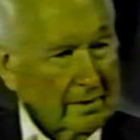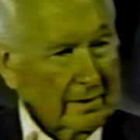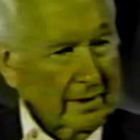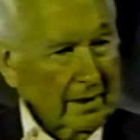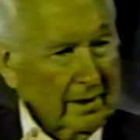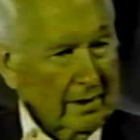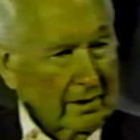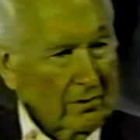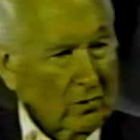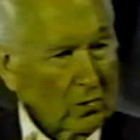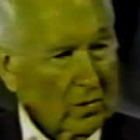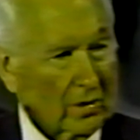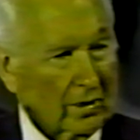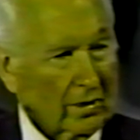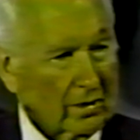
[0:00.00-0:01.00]
the
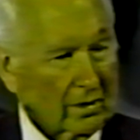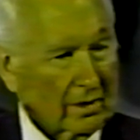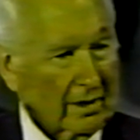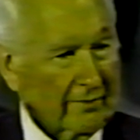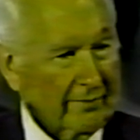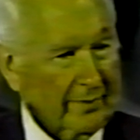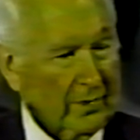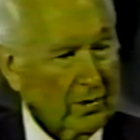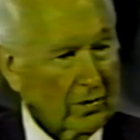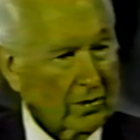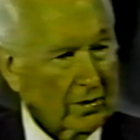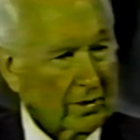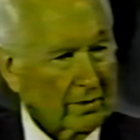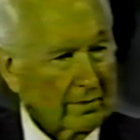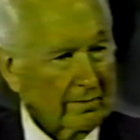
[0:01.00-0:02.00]
world of
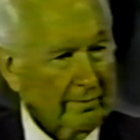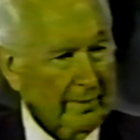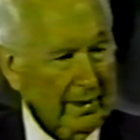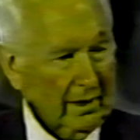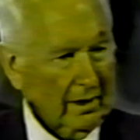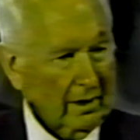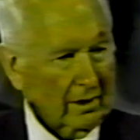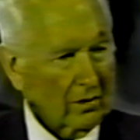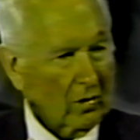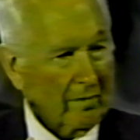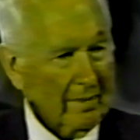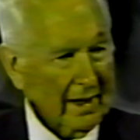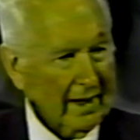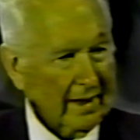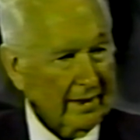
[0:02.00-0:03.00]
pure being or
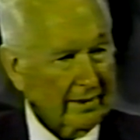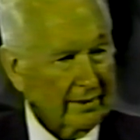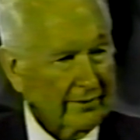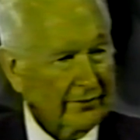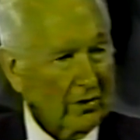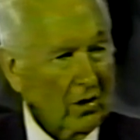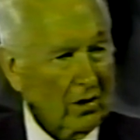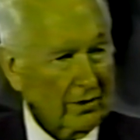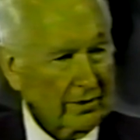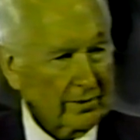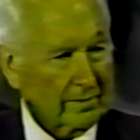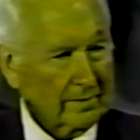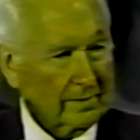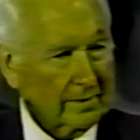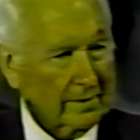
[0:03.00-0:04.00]
mind, thought.
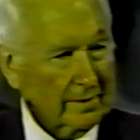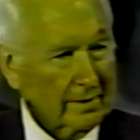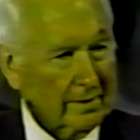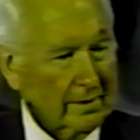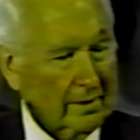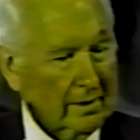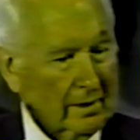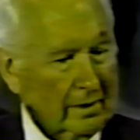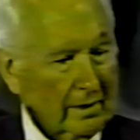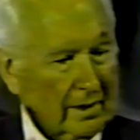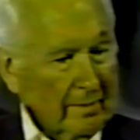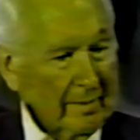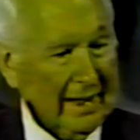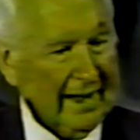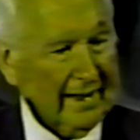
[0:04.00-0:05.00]
The
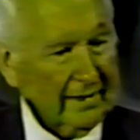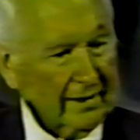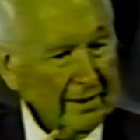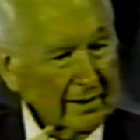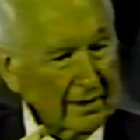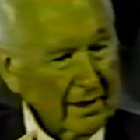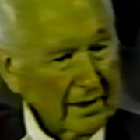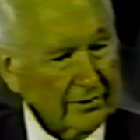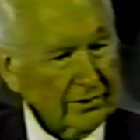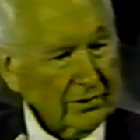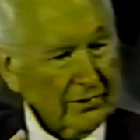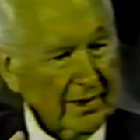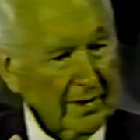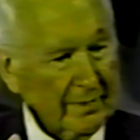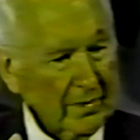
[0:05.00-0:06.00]
mind can
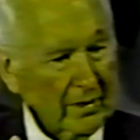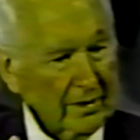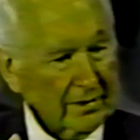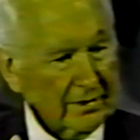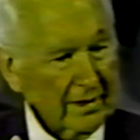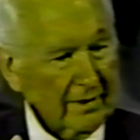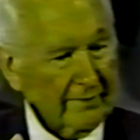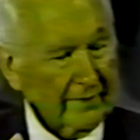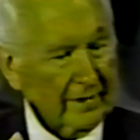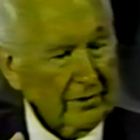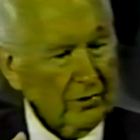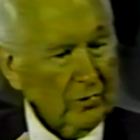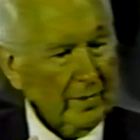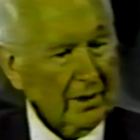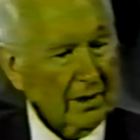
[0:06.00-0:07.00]
concentrate upon itself, and
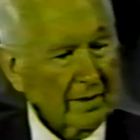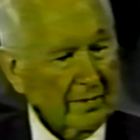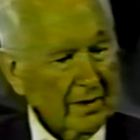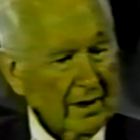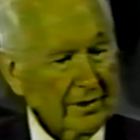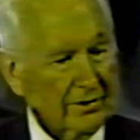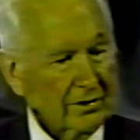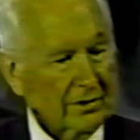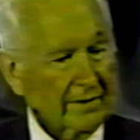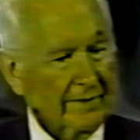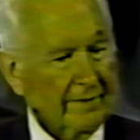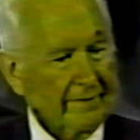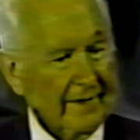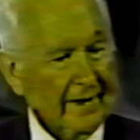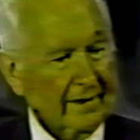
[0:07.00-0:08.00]
you become conscious of the
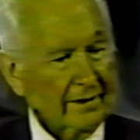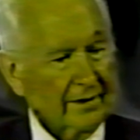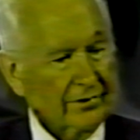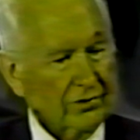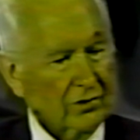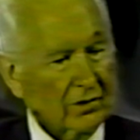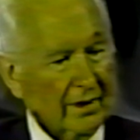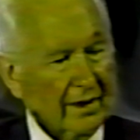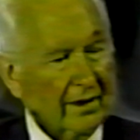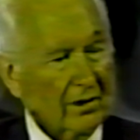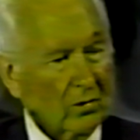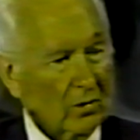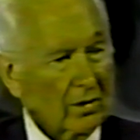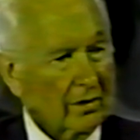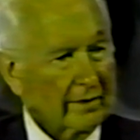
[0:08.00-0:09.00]
fact that you're in the
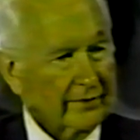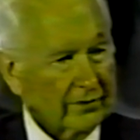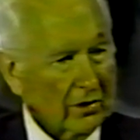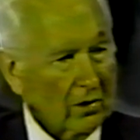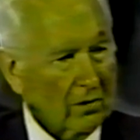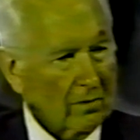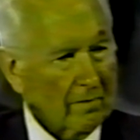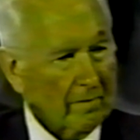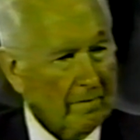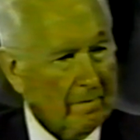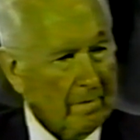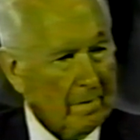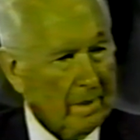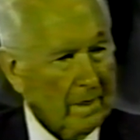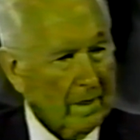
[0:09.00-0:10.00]
world of soul.
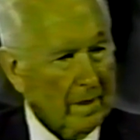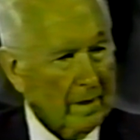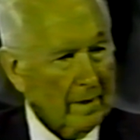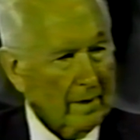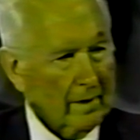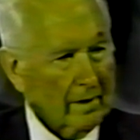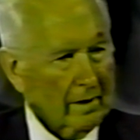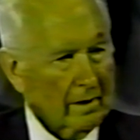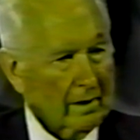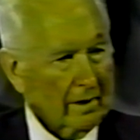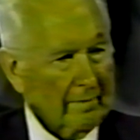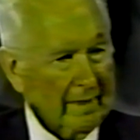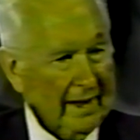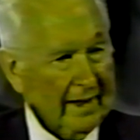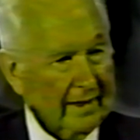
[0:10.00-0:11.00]
The
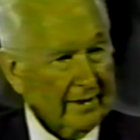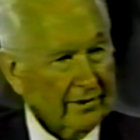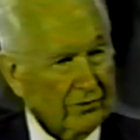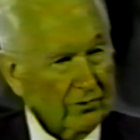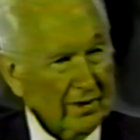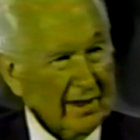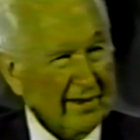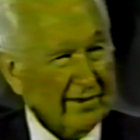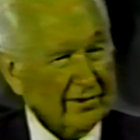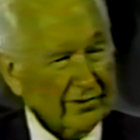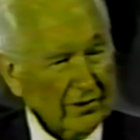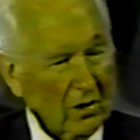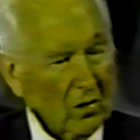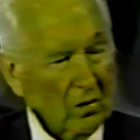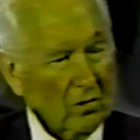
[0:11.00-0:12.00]
mind is really the
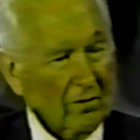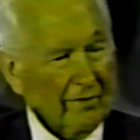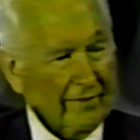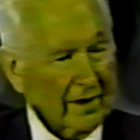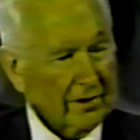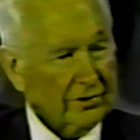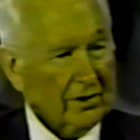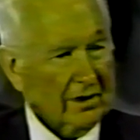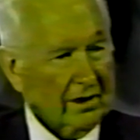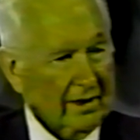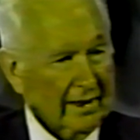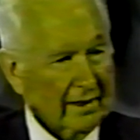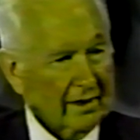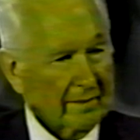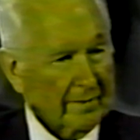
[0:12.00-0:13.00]
soul functioning
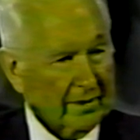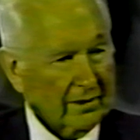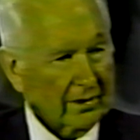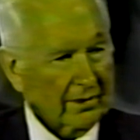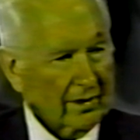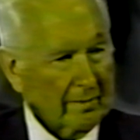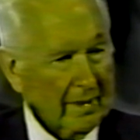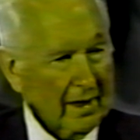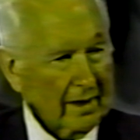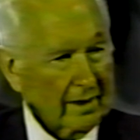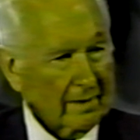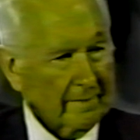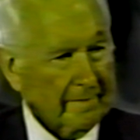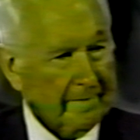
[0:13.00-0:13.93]
in the material body,